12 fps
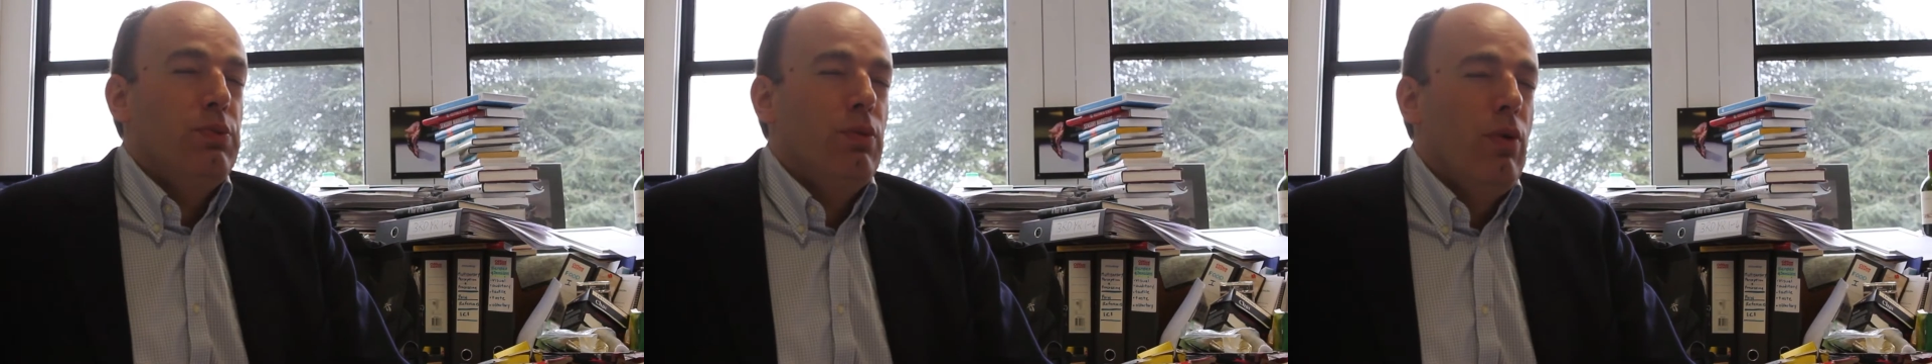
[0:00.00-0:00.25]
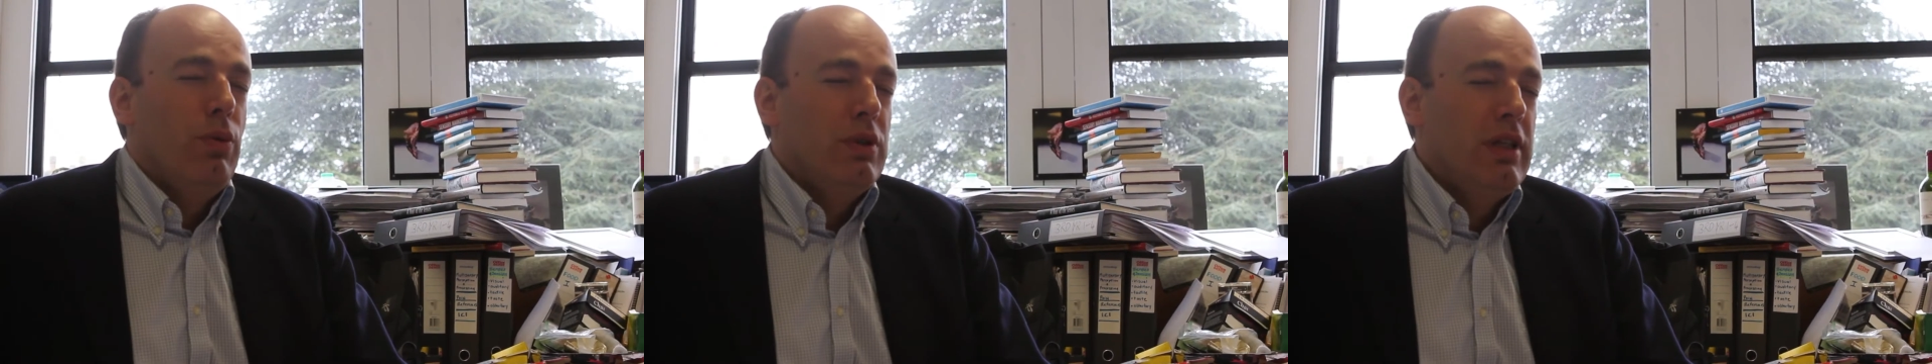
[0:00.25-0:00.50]

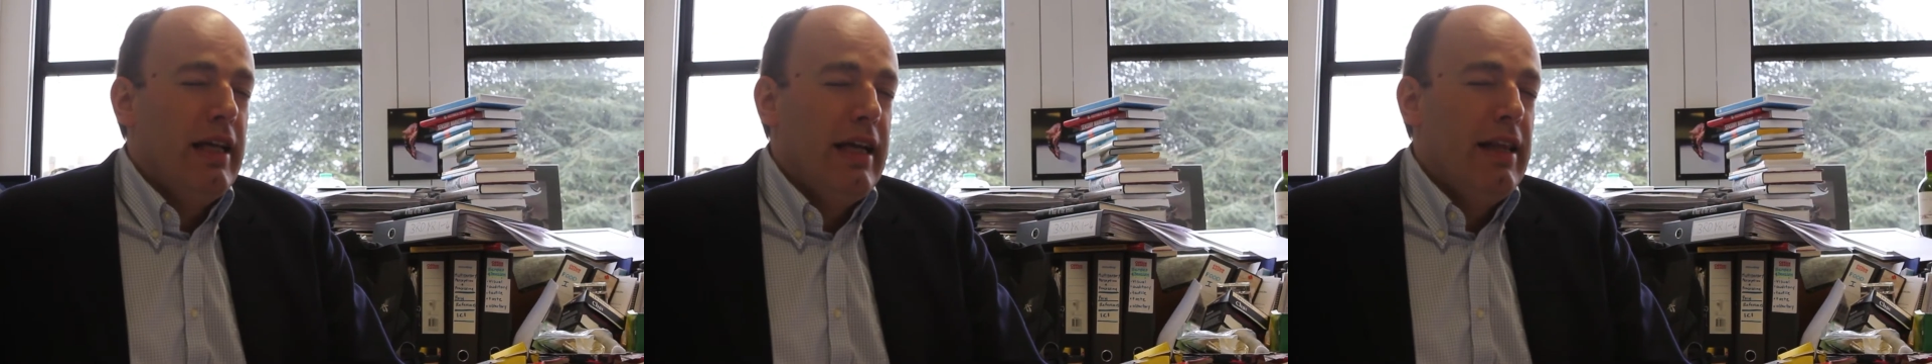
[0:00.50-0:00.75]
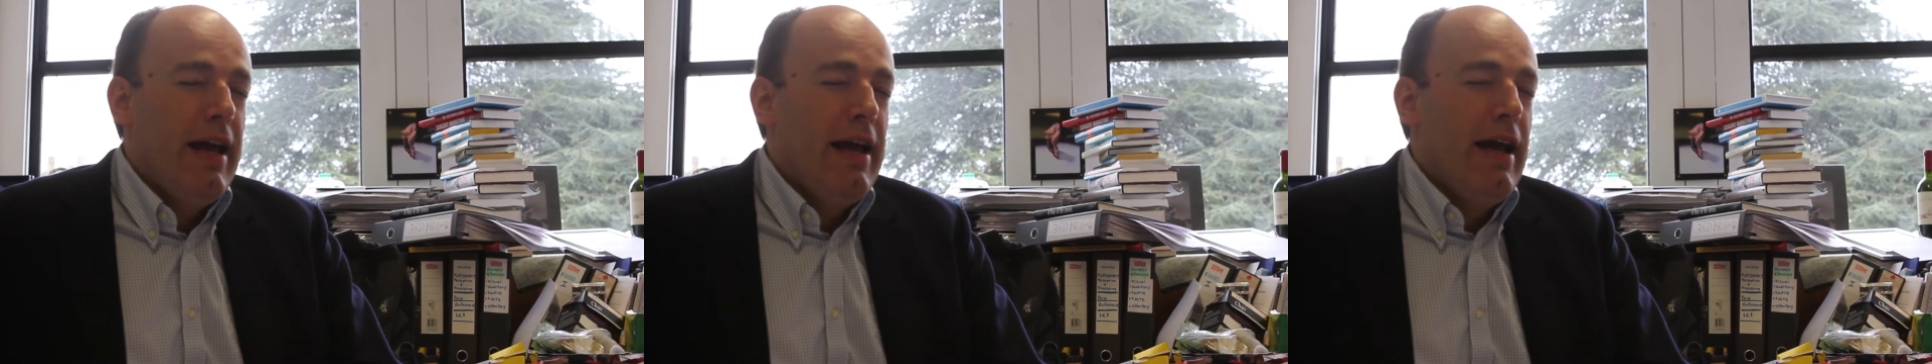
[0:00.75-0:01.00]
what we're
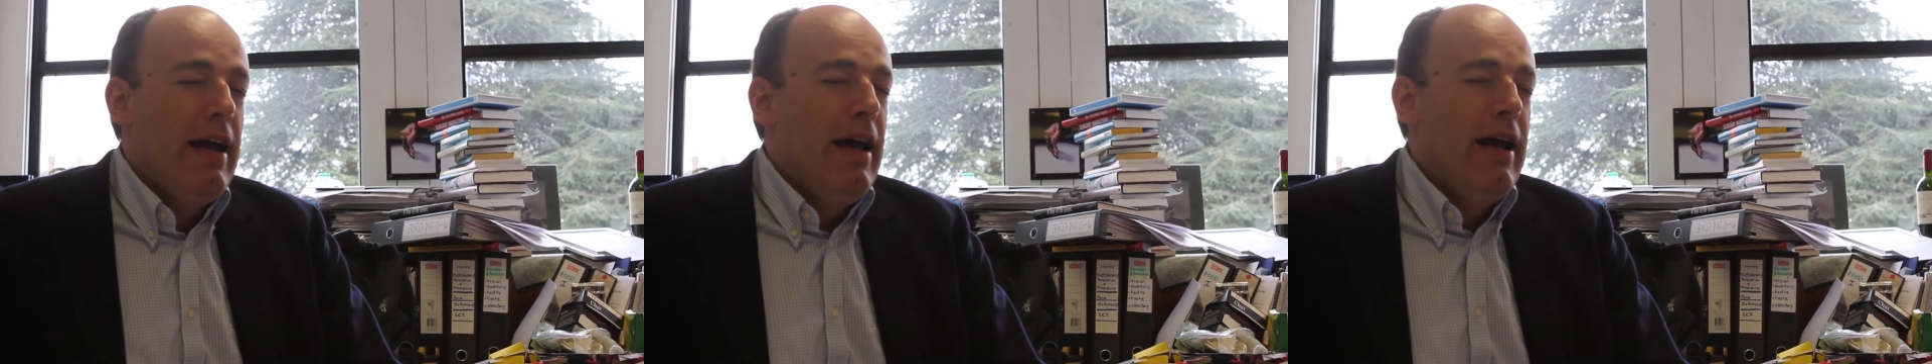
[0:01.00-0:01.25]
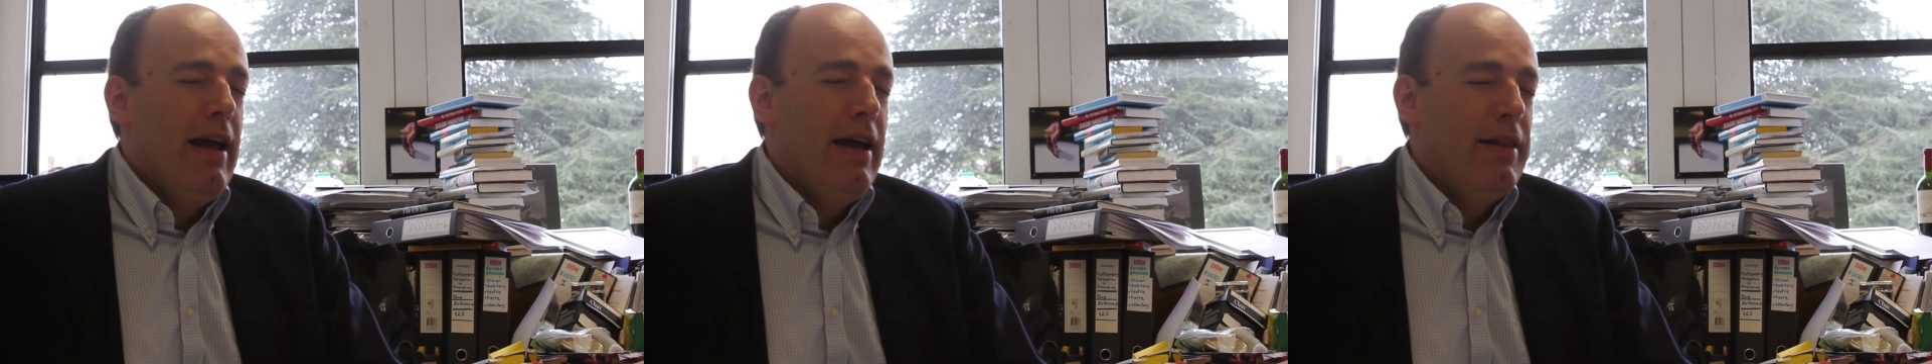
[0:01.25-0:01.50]
seeing
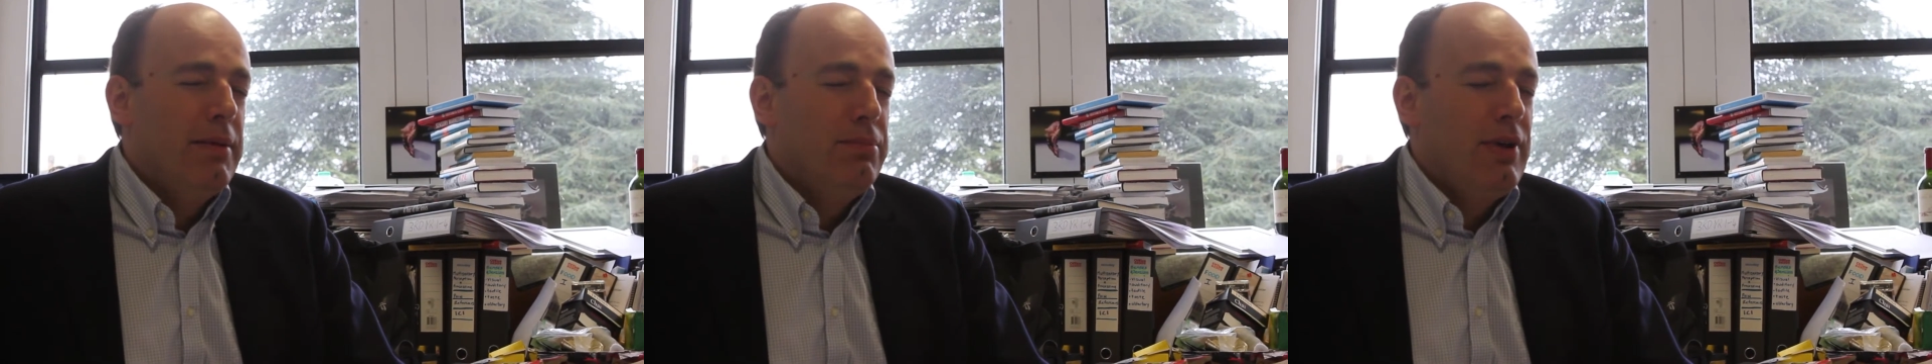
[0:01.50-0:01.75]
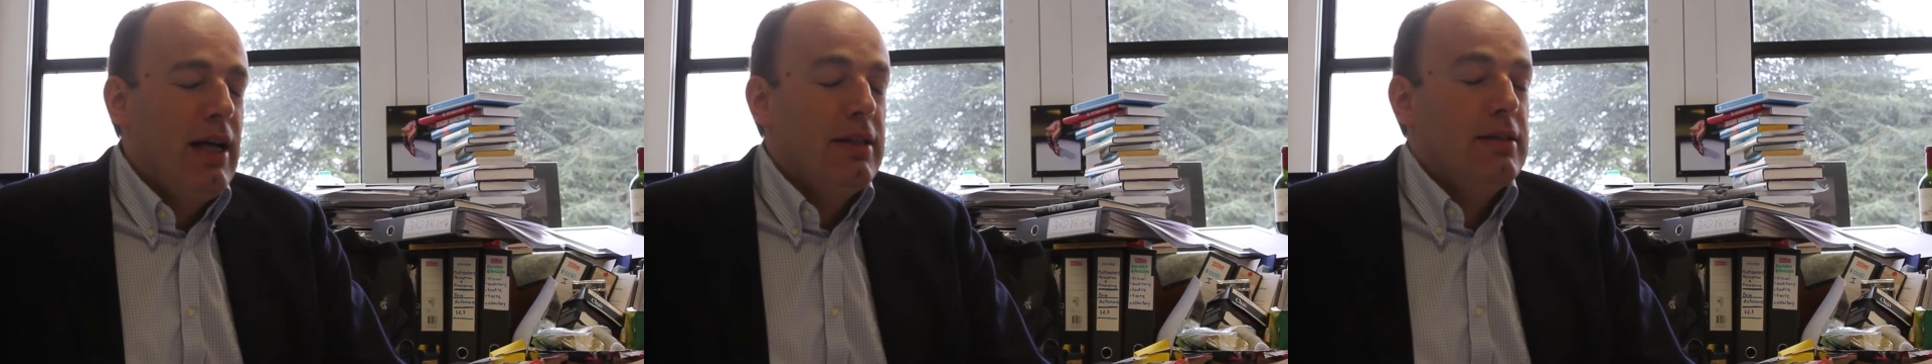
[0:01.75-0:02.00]
in the
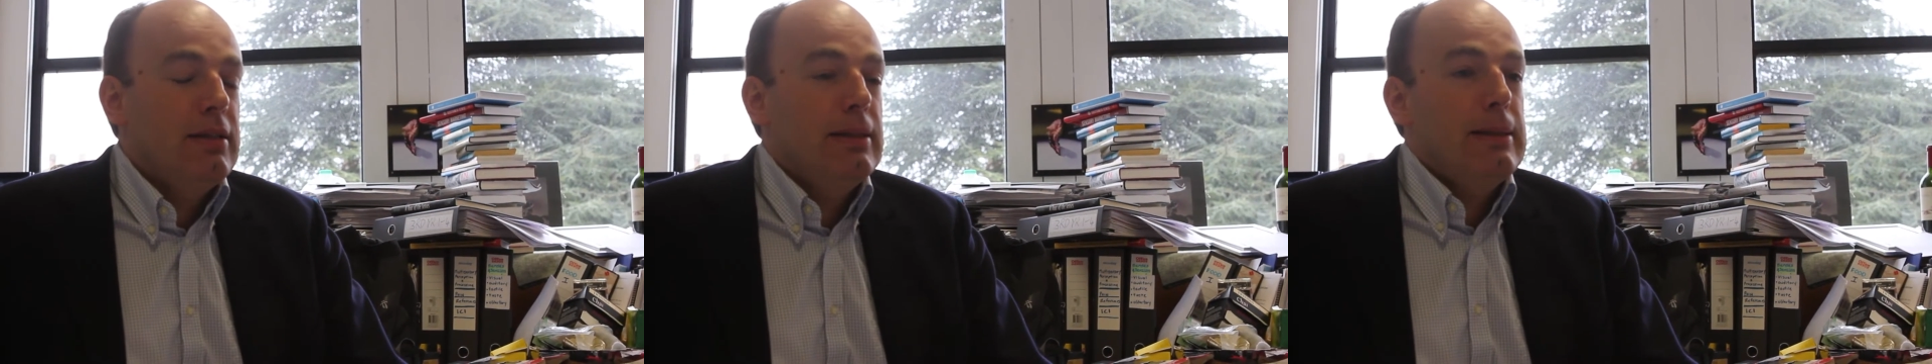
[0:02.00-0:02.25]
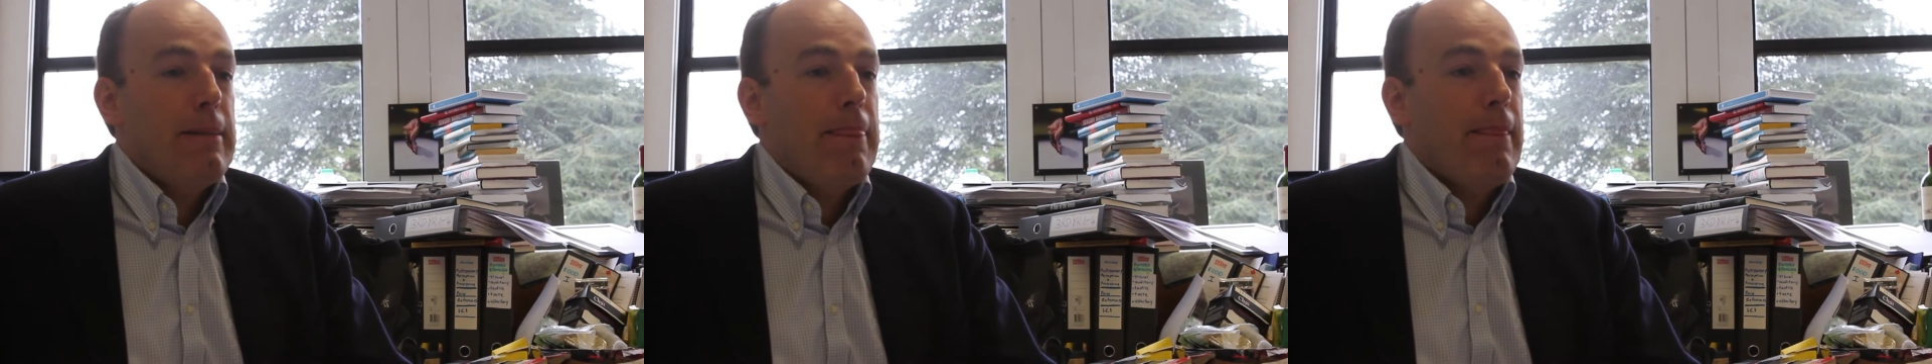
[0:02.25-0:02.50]
press